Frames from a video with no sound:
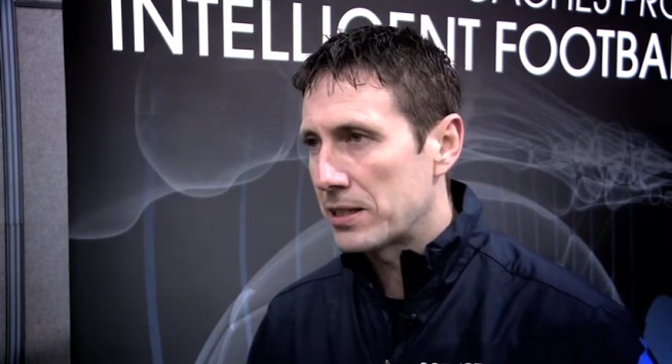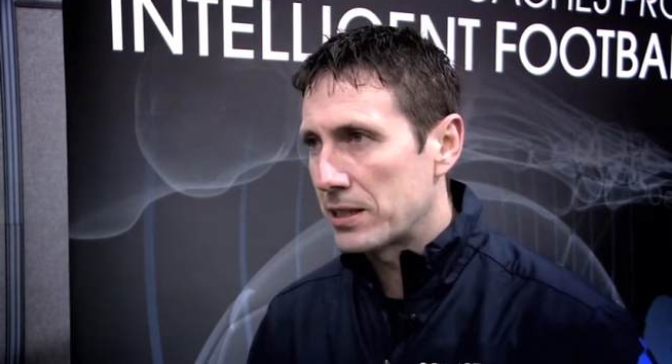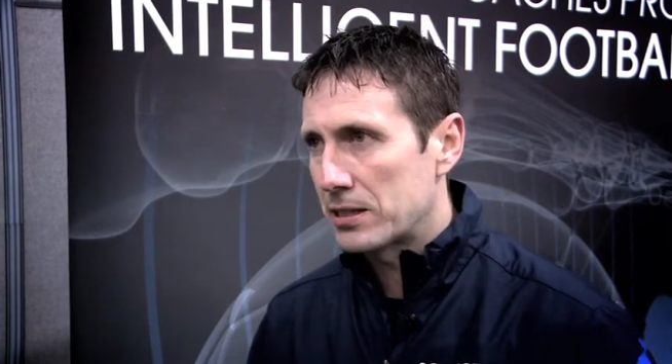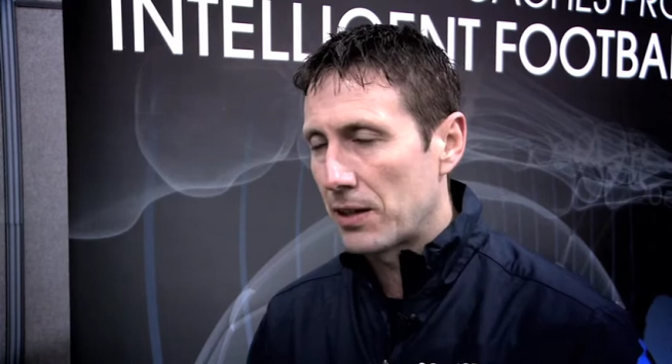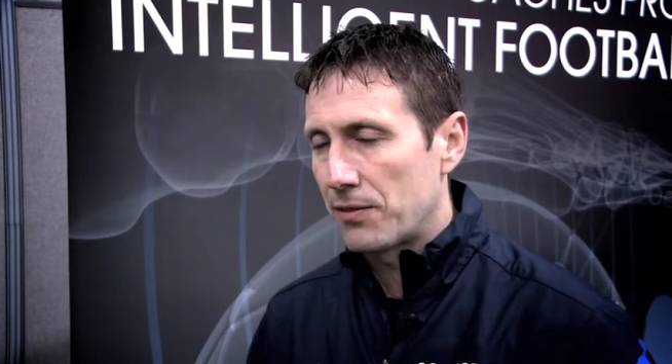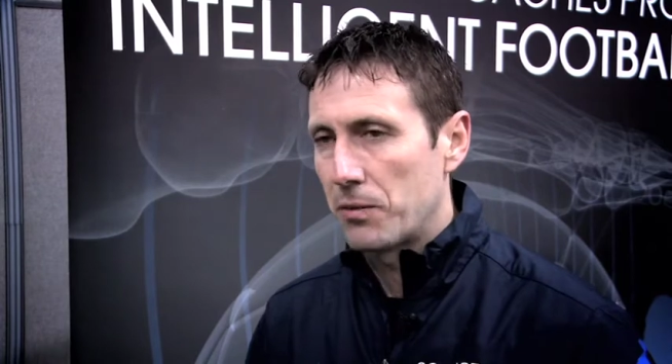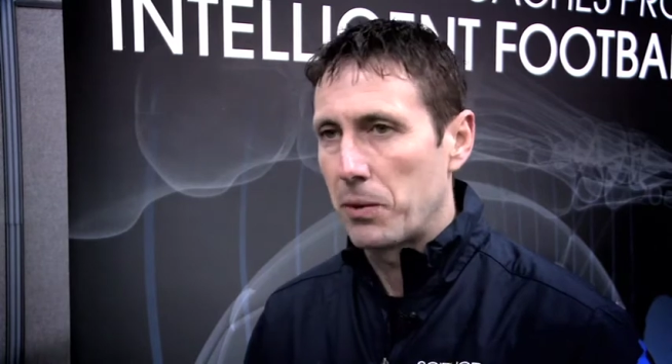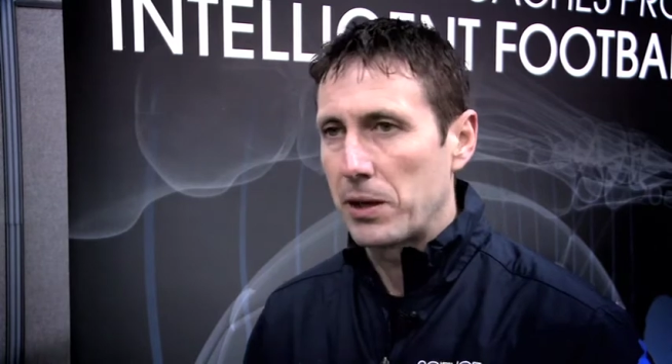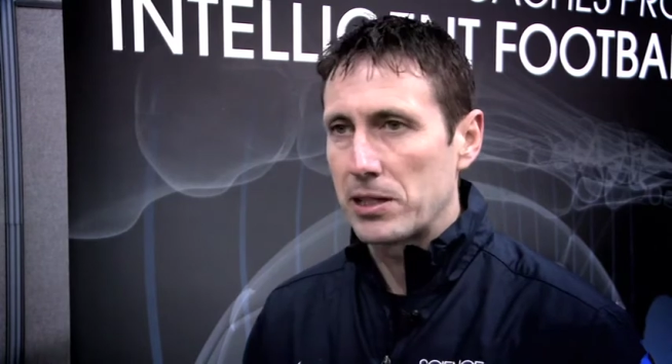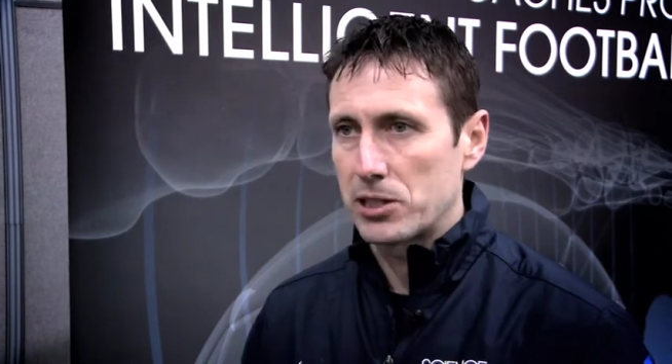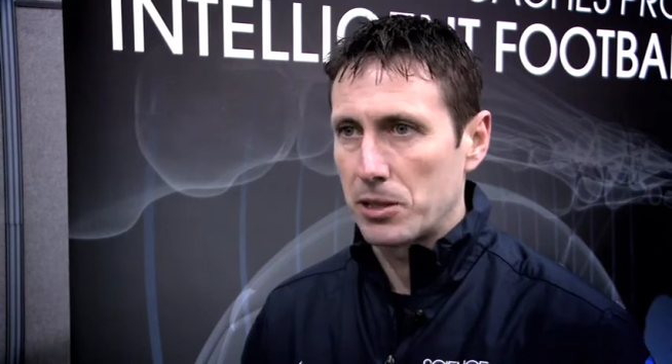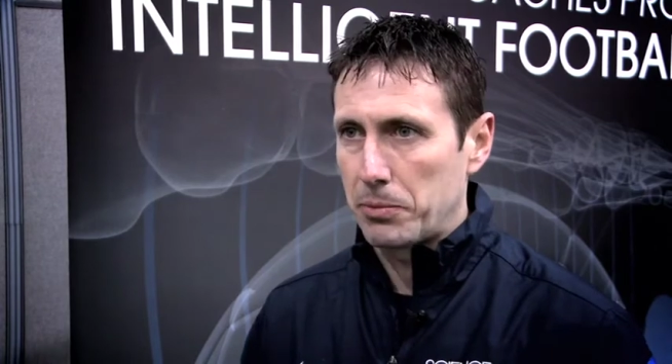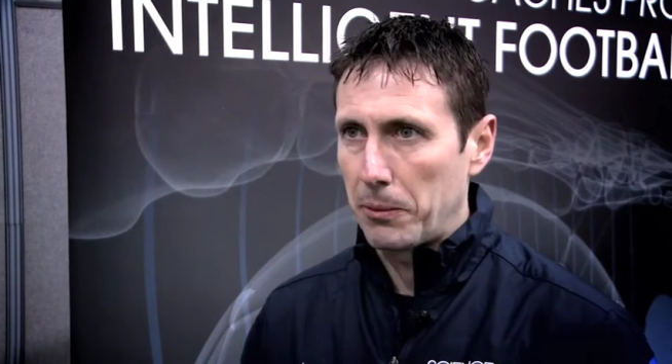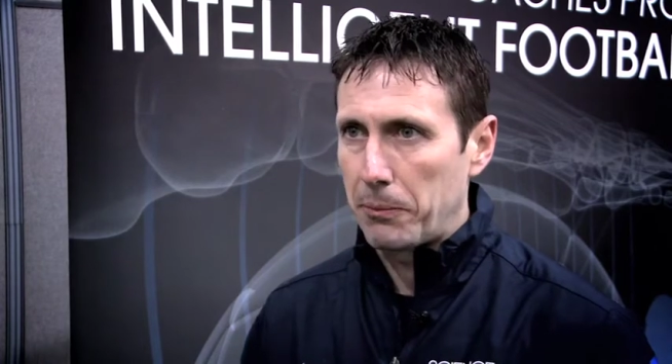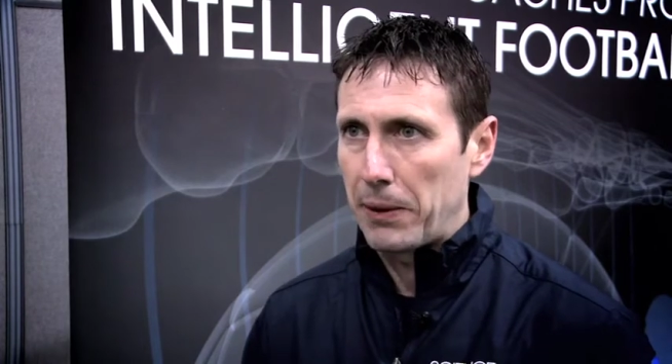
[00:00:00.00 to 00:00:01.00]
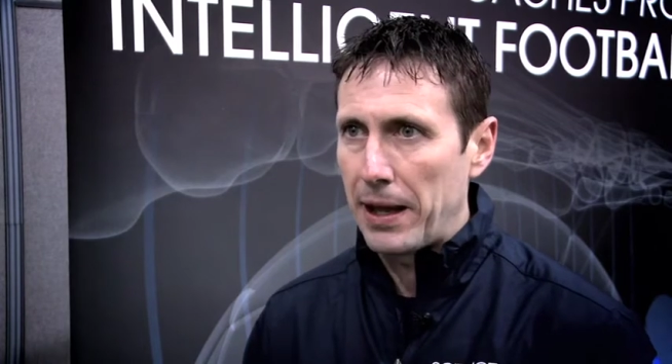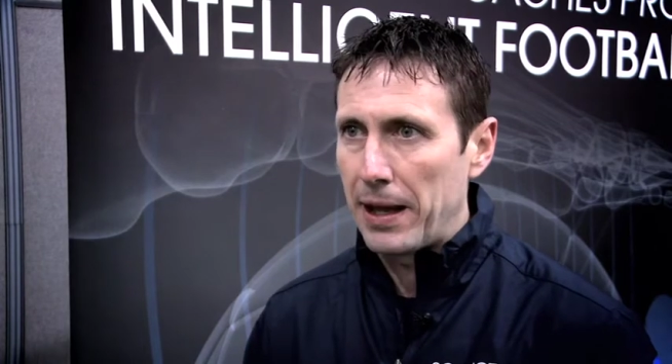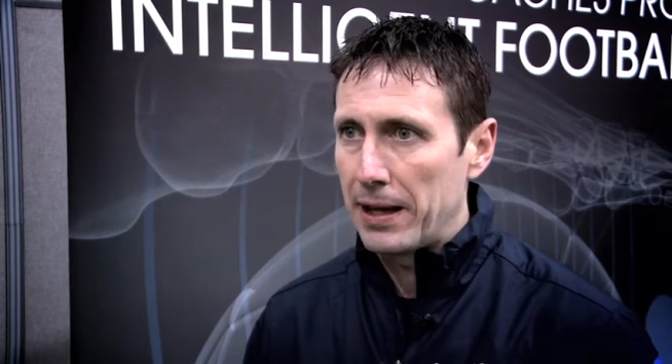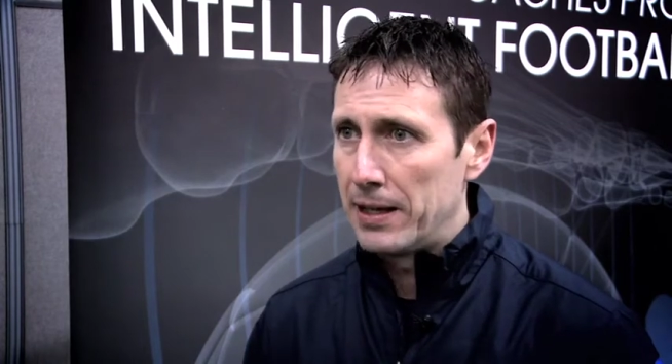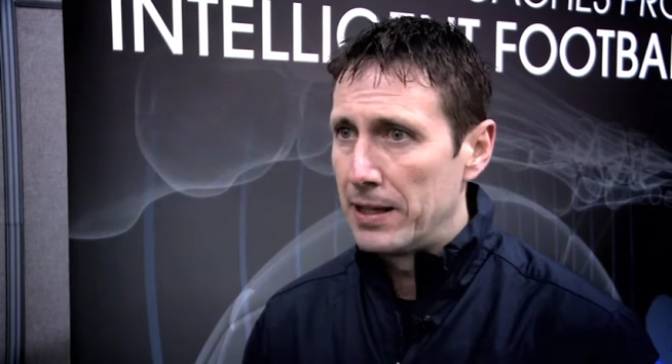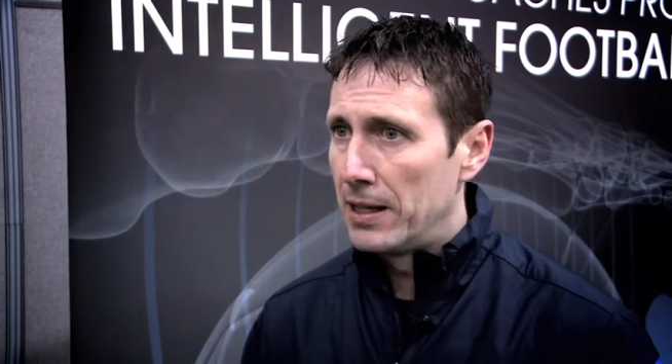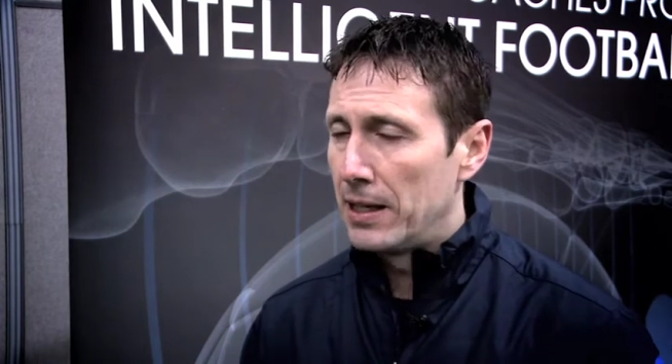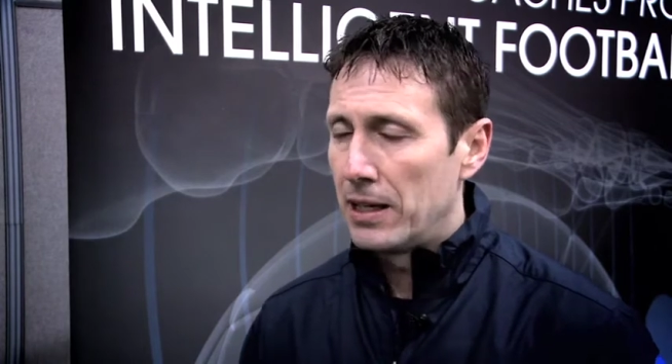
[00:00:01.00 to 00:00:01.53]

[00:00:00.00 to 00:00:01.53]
to 7 weeks to prepare.